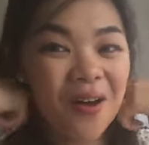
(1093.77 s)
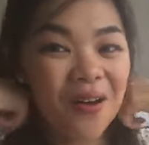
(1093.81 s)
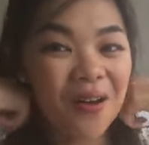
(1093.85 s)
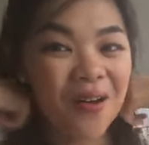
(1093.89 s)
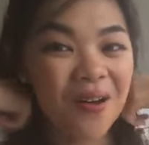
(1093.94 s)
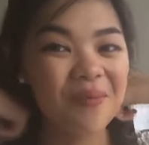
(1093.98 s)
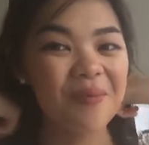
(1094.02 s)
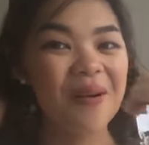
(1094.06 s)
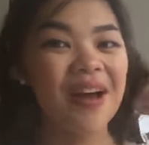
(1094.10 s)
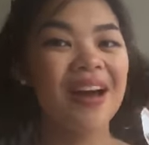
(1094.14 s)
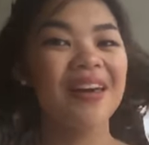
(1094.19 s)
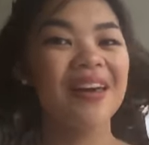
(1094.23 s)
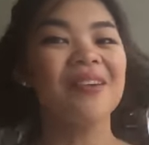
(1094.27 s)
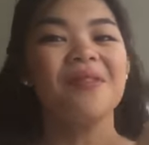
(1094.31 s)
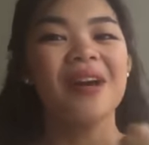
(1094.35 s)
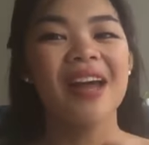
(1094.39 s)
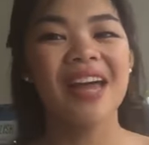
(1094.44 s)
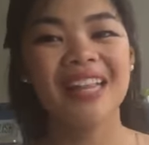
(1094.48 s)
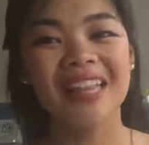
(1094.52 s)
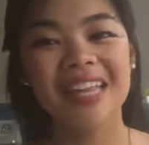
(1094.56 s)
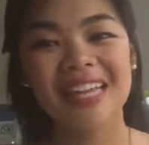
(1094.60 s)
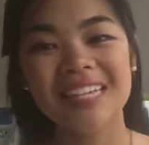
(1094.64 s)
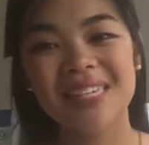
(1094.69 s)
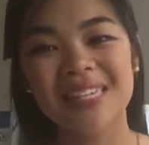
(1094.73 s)
Oh, by the
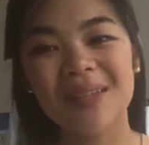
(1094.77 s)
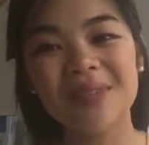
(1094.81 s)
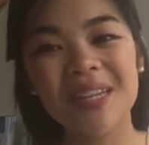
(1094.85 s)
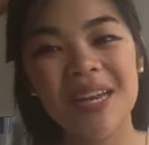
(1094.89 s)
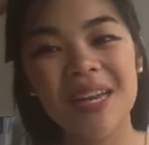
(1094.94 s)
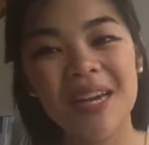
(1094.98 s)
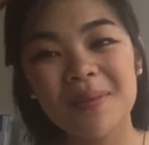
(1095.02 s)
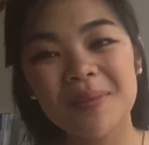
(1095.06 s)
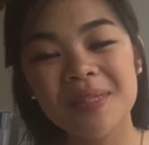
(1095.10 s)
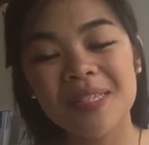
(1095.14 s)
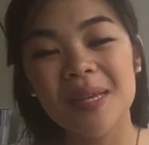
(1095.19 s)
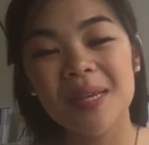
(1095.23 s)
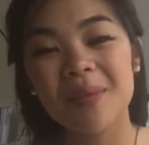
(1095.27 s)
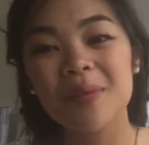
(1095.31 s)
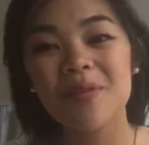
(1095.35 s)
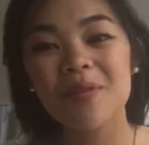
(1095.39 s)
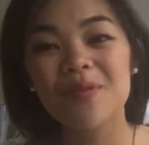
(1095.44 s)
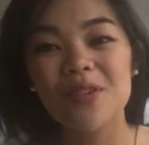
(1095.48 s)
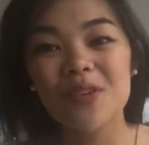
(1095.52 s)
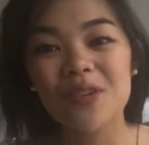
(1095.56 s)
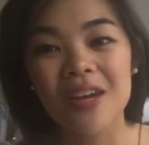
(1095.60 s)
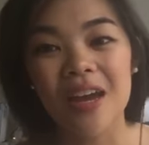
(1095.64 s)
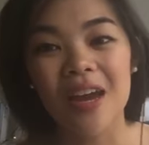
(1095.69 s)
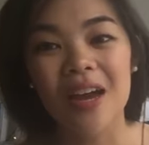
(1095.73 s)
way, like sometimes some of
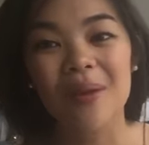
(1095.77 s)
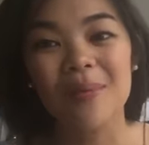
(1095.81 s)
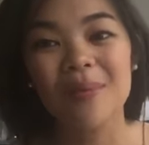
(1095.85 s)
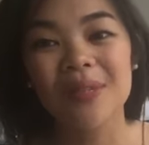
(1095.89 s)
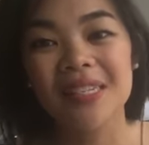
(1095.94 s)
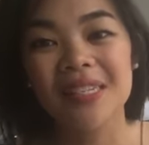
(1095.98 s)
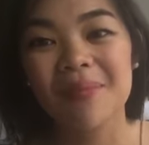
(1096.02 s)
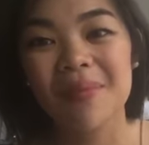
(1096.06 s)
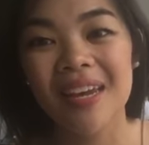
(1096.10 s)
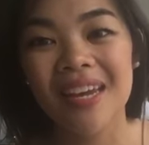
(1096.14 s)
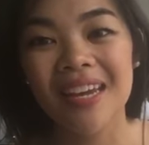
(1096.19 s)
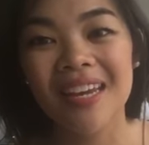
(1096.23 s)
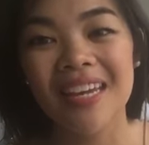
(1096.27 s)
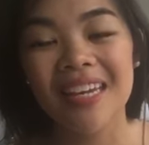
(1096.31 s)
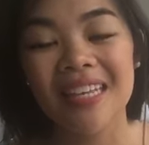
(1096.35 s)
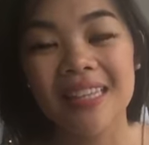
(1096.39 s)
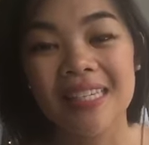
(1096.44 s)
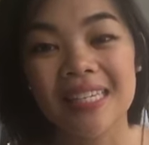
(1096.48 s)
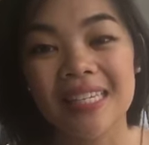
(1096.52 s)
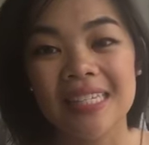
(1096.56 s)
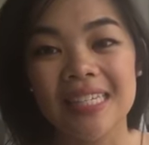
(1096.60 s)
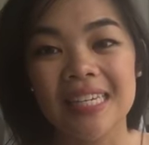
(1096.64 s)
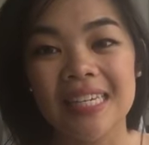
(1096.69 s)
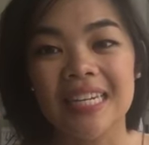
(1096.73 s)
you come to me in
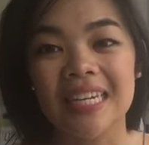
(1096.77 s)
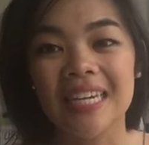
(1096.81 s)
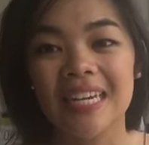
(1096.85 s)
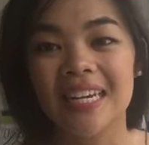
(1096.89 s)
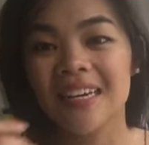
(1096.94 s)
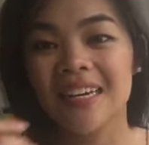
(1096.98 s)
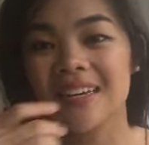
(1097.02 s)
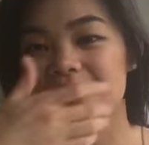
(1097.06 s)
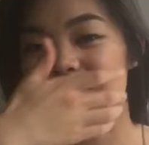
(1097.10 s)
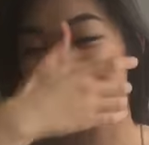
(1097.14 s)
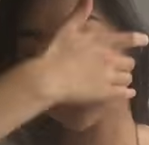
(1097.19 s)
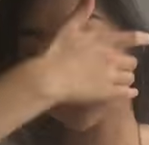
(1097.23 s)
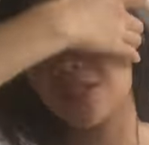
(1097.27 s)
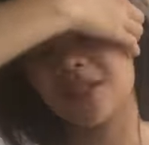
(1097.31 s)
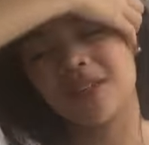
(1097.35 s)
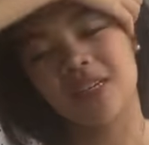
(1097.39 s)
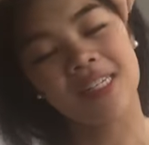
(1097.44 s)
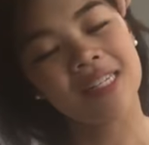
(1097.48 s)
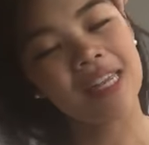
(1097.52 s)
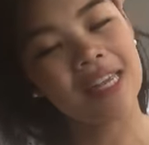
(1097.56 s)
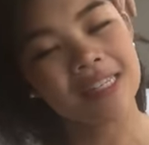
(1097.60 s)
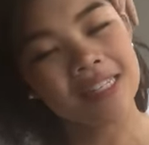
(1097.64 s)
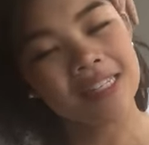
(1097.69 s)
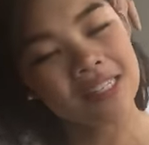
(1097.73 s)
the city
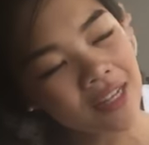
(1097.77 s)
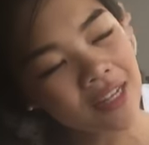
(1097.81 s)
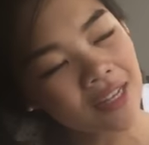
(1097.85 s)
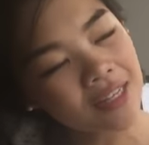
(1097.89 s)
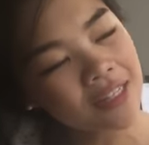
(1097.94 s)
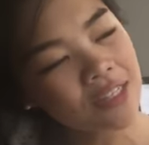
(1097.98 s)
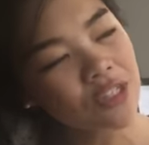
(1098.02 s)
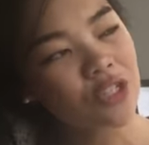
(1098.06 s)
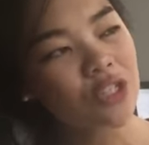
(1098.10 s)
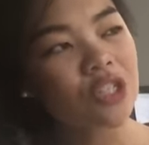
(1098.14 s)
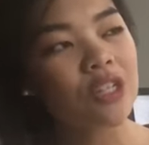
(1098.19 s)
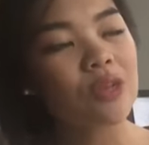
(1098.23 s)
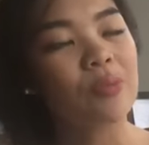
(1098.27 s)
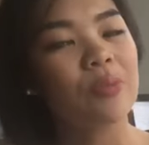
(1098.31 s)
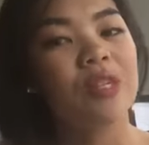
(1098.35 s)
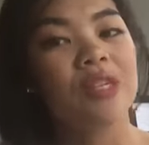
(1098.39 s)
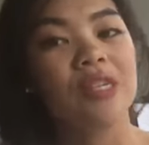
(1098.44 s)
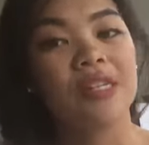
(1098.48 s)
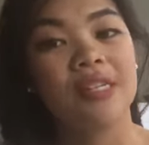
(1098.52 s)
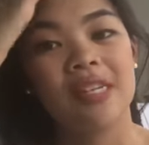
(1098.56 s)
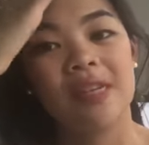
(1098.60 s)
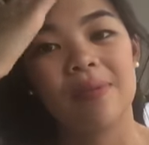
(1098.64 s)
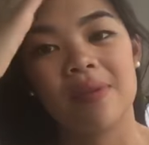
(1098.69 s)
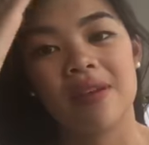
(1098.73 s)
because that's usually when
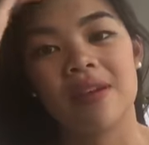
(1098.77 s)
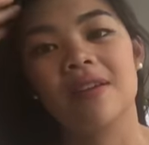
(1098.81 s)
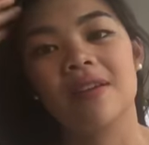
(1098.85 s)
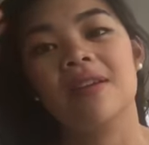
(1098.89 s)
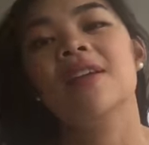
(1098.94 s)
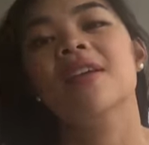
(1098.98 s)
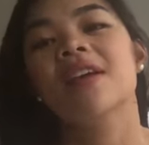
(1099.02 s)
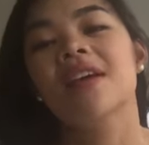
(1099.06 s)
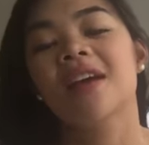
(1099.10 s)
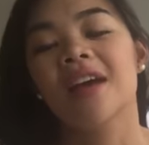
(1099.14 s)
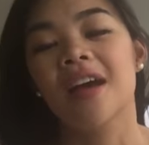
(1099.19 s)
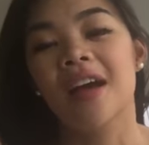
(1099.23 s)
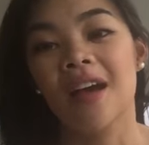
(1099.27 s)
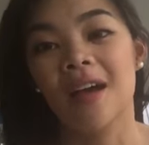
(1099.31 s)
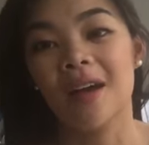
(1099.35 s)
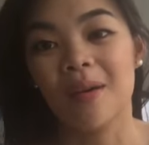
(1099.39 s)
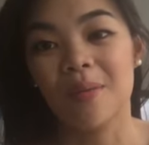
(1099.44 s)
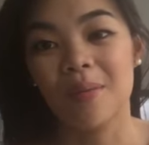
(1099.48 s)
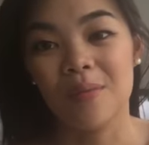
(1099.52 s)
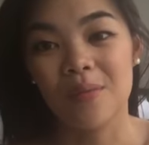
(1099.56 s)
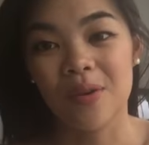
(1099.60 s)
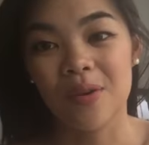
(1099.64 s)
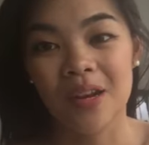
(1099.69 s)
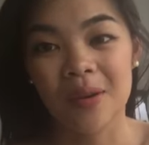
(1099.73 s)
you see me
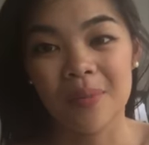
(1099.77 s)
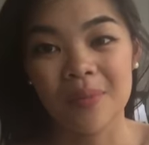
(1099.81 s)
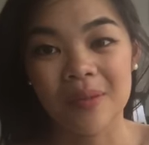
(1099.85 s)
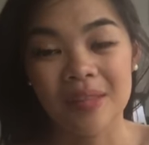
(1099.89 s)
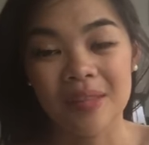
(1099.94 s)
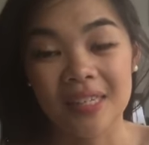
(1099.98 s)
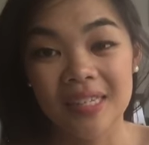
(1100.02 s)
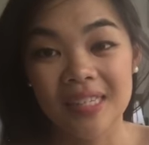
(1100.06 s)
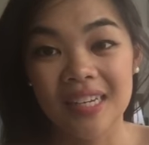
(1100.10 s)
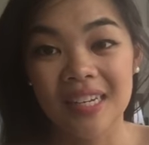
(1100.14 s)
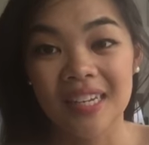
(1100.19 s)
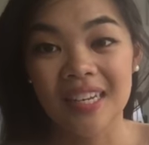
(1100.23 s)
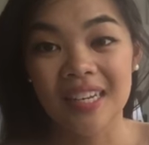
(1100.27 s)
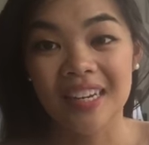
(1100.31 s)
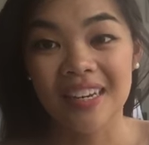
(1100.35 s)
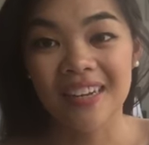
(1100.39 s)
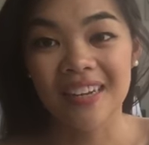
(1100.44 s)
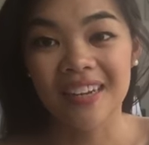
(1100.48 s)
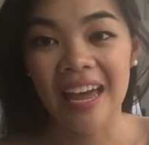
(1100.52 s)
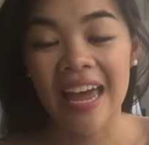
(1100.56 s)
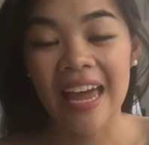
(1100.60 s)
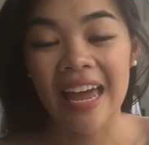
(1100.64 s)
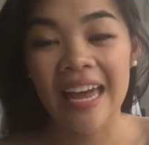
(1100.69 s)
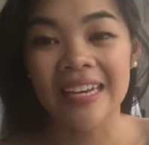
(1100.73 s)
when I'm in the
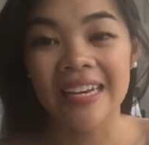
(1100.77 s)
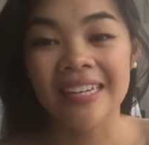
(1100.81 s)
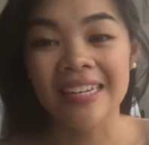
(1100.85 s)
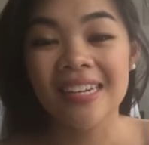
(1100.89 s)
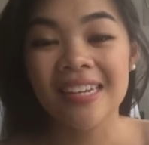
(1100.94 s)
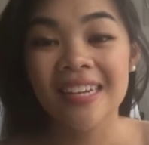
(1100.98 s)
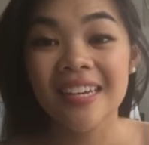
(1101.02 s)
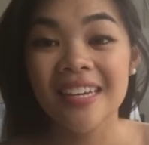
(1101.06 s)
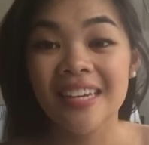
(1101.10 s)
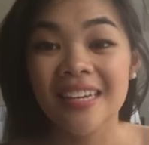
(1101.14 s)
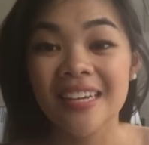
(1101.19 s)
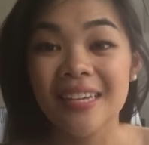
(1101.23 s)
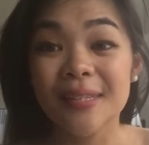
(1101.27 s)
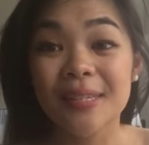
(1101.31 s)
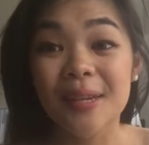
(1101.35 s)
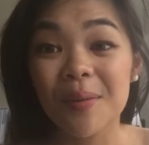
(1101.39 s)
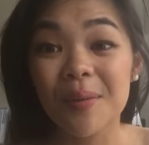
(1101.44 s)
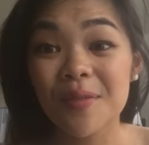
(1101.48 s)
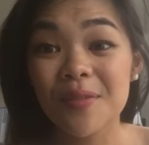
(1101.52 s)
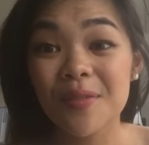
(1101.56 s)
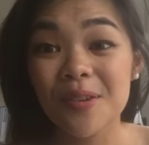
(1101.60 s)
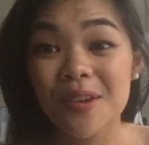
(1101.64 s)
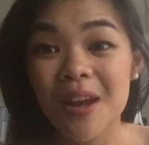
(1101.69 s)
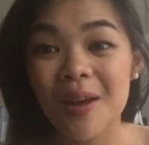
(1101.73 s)
city, and
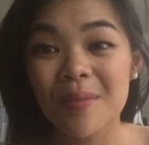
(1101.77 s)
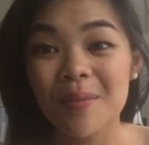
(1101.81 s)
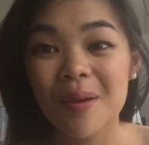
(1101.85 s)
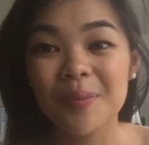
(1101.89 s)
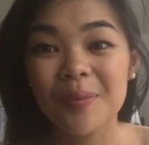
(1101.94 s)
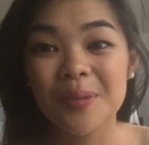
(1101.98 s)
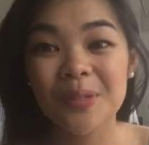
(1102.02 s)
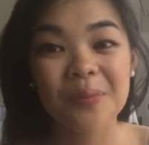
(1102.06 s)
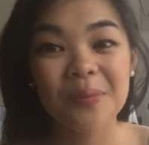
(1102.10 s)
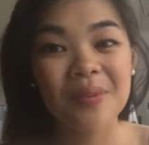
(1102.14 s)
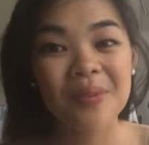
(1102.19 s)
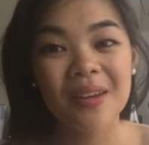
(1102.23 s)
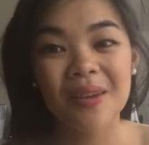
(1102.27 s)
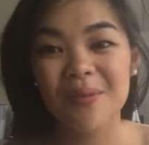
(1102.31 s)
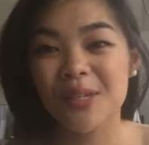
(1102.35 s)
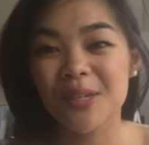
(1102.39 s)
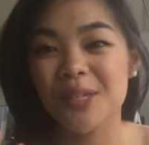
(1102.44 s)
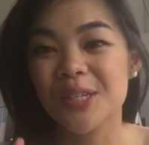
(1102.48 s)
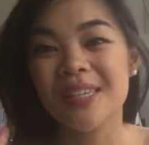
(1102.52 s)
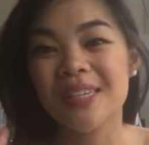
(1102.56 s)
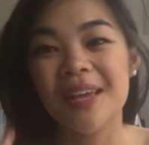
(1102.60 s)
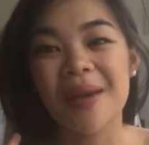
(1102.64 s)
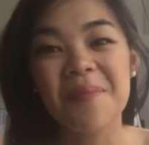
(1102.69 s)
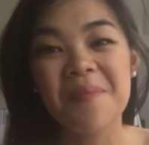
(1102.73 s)
some of you come up to me,
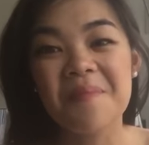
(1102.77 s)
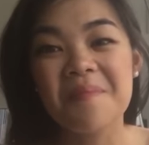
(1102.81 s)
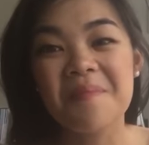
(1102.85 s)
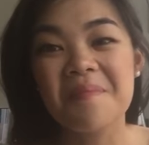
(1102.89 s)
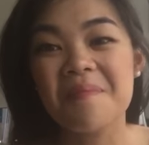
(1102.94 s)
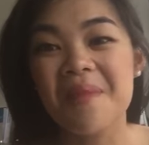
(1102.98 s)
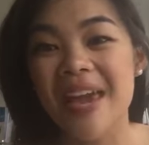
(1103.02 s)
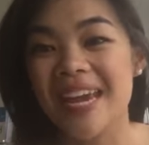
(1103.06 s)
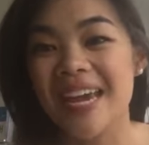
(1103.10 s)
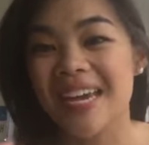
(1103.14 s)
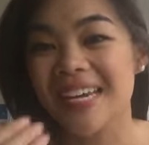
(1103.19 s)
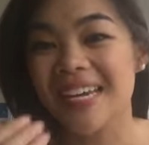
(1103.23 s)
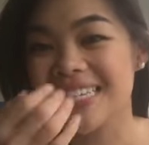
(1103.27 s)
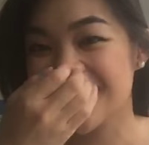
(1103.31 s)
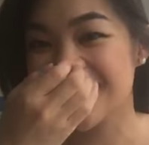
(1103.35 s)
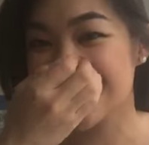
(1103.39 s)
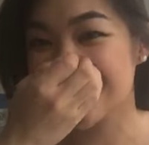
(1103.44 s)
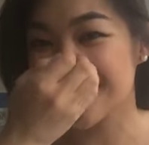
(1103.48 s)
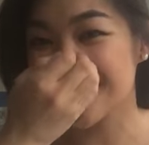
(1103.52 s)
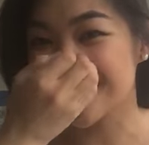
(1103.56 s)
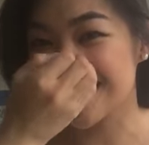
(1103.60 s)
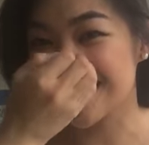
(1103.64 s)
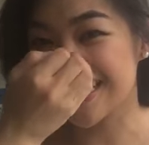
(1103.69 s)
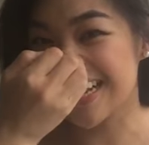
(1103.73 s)
which is
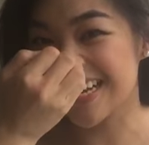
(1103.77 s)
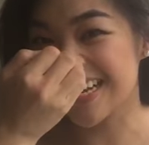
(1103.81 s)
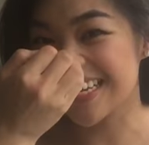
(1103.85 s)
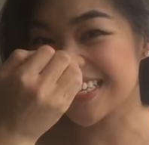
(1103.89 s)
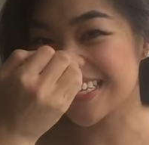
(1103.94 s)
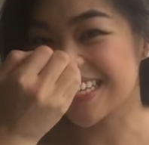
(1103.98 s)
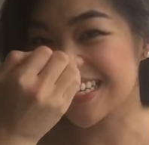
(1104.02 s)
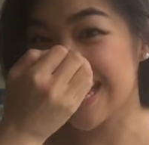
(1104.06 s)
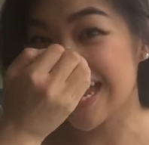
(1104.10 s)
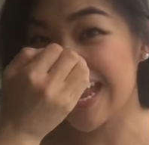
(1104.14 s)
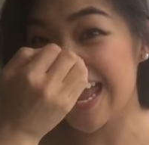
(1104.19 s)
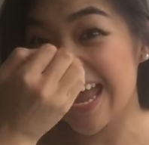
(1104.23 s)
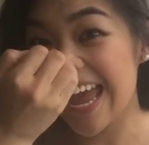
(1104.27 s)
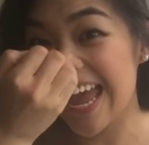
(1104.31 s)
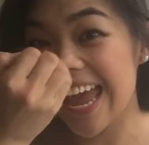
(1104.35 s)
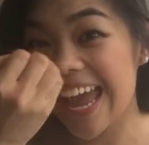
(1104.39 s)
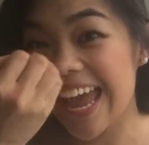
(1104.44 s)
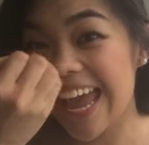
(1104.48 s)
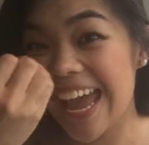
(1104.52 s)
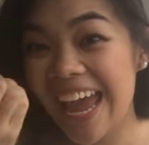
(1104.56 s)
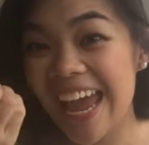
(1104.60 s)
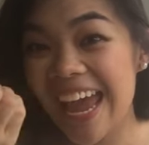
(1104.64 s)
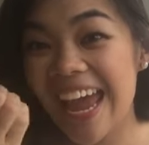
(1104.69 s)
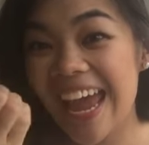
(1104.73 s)
amazing, and you guys are like,
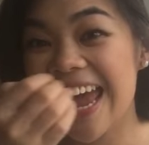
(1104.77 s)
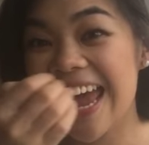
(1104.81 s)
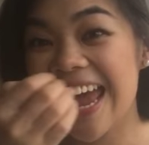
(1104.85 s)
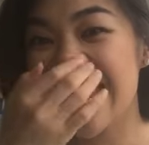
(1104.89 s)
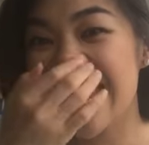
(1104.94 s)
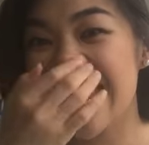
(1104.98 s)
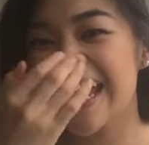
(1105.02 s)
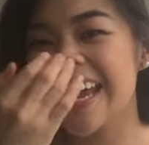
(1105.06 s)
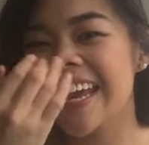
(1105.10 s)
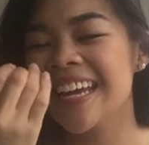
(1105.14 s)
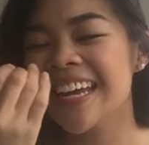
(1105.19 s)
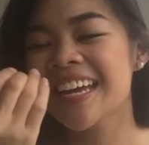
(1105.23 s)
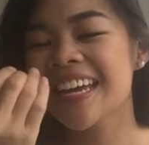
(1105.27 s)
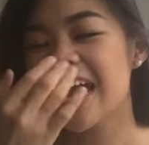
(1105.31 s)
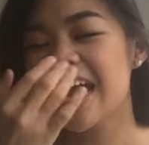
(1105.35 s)
"Hey."